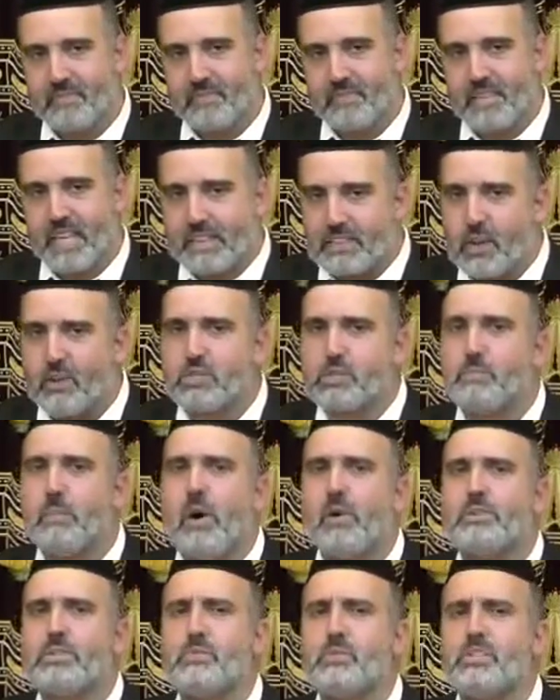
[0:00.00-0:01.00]
that those
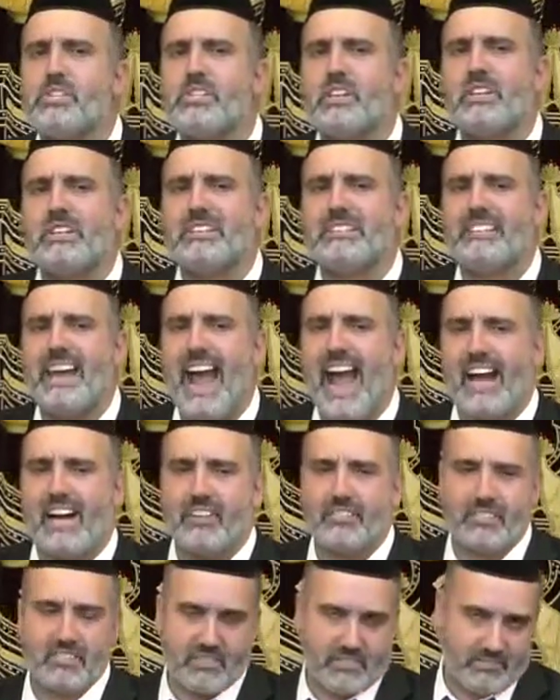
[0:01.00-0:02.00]
bones were still
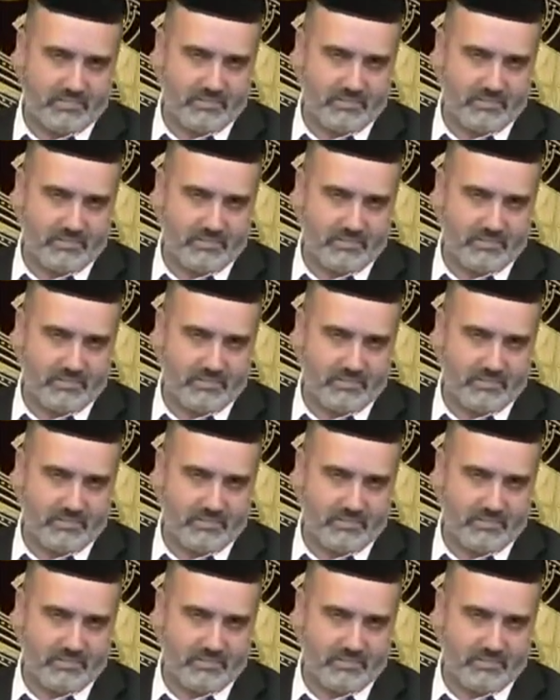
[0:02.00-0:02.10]
intact.